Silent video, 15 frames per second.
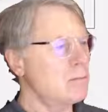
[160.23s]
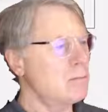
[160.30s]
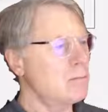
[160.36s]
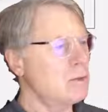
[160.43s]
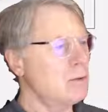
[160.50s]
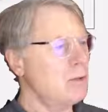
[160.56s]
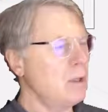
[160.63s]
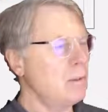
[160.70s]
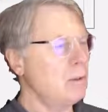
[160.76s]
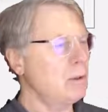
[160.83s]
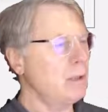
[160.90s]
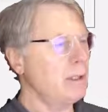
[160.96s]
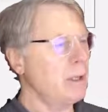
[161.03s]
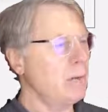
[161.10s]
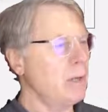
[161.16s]
So double
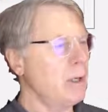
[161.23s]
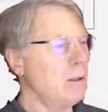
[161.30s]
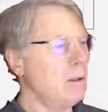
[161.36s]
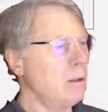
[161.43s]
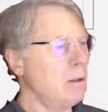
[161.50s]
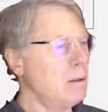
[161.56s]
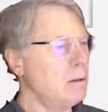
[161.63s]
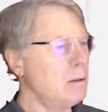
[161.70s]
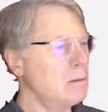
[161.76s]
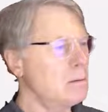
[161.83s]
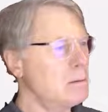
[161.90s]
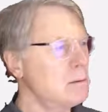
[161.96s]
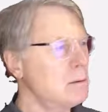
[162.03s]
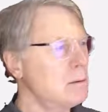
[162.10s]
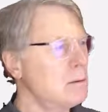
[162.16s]
click on retinol.
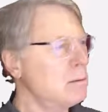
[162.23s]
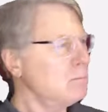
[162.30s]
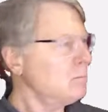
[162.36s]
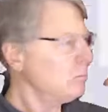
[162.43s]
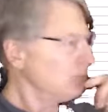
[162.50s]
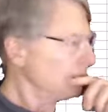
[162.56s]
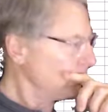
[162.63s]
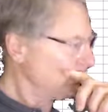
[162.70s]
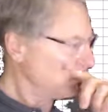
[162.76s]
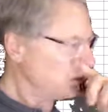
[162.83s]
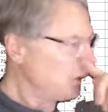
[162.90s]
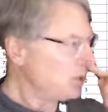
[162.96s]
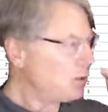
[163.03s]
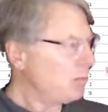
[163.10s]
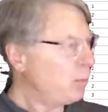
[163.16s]
So
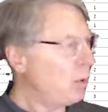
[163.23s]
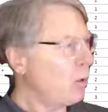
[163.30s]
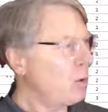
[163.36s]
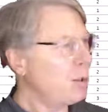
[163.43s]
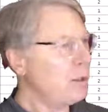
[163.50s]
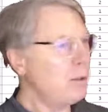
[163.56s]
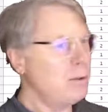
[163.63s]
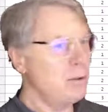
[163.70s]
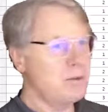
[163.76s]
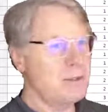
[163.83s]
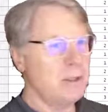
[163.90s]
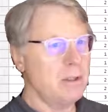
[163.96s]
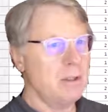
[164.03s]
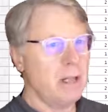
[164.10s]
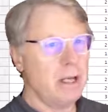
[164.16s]
it's imported. You'll see
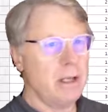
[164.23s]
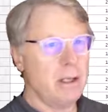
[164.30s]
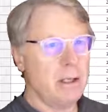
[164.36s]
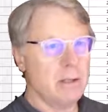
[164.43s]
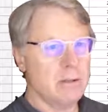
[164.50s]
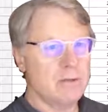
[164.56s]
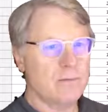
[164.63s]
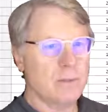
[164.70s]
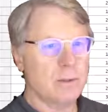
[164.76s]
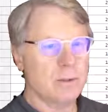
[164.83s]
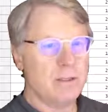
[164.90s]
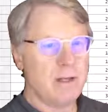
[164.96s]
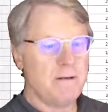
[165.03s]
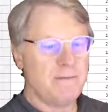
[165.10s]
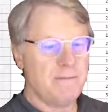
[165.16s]
the data here. It's
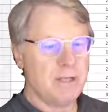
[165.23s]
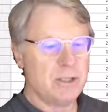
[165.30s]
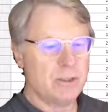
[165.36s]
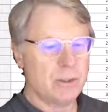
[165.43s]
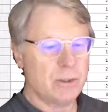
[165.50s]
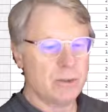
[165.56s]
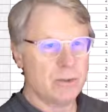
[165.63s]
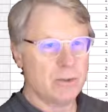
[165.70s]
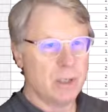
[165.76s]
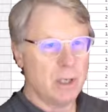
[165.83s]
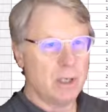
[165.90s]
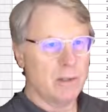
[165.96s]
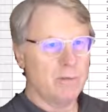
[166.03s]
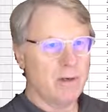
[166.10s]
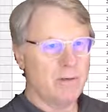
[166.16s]
14 features,
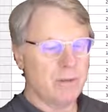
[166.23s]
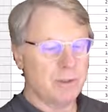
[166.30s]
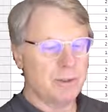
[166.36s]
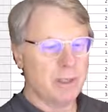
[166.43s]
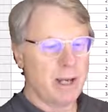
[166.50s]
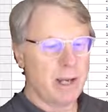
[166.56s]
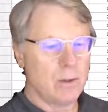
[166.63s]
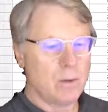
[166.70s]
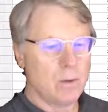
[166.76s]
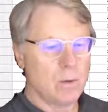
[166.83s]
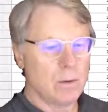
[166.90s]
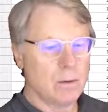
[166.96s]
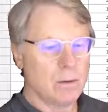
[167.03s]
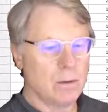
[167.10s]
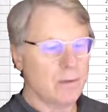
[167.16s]
3 of which are
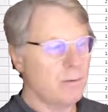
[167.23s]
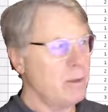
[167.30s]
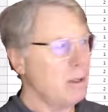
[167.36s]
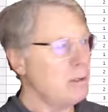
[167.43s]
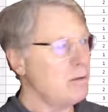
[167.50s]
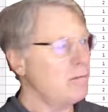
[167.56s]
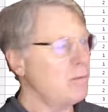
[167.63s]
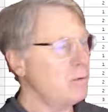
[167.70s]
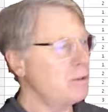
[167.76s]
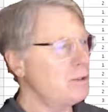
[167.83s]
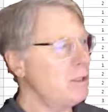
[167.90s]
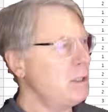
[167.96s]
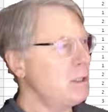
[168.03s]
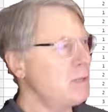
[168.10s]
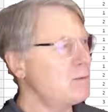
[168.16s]
categorical,
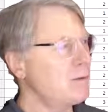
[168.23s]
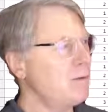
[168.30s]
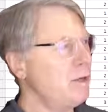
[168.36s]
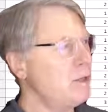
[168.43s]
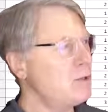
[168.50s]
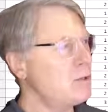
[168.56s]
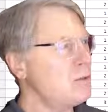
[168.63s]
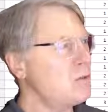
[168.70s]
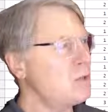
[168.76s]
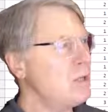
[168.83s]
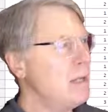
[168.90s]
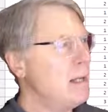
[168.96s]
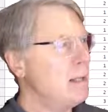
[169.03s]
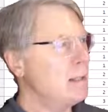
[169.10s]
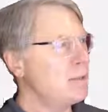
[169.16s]
314 observations.
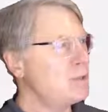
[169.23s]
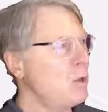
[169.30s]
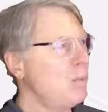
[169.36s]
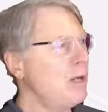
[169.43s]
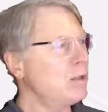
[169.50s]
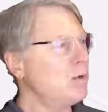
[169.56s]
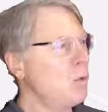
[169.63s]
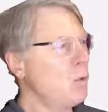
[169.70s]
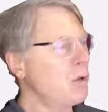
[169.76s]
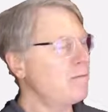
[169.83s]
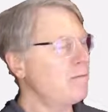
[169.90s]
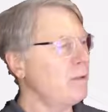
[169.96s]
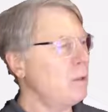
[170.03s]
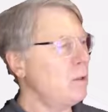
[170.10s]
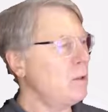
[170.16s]
Let's go back to
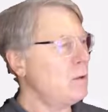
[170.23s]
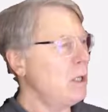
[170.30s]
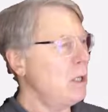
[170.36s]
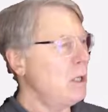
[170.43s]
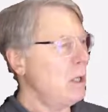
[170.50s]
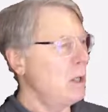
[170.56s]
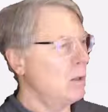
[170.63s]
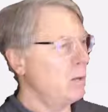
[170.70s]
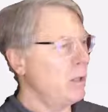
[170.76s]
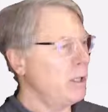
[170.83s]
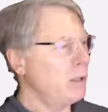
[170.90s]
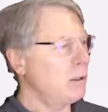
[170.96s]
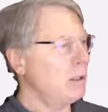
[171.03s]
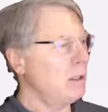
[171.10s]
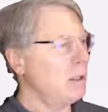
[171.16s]
workflow. Right
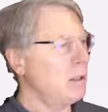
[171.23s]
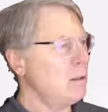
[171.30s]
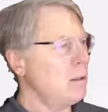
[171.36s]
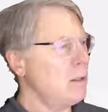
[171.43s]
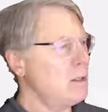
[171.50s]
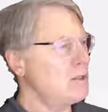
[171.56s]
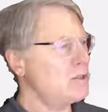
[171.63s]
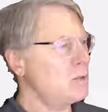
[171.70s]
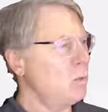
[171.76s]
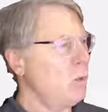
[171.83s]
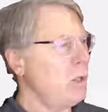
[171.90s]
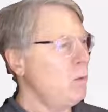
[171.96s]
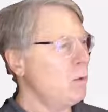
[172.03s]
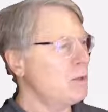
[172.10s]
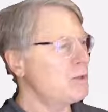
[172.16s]
click on this.
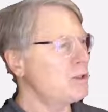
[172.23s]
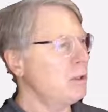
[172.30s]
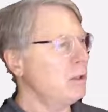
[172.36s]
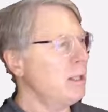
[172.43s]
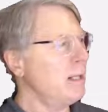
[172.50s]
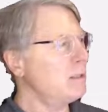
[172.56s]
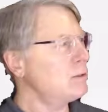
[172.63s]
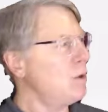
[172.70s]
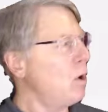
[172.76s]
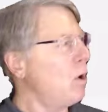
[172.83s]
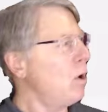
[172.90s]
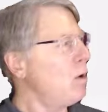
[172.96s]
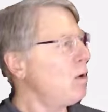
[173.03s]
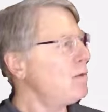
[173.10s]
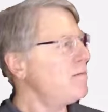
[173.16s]
We will select
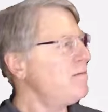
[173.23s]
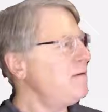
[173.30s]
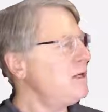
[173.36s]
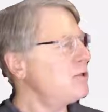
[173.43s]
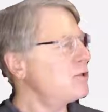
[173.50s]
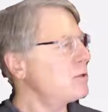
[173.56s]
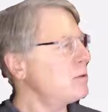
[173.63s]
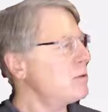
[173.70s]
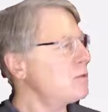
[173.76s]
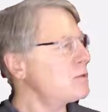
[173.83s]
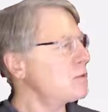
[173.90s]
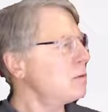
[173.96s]
all the features.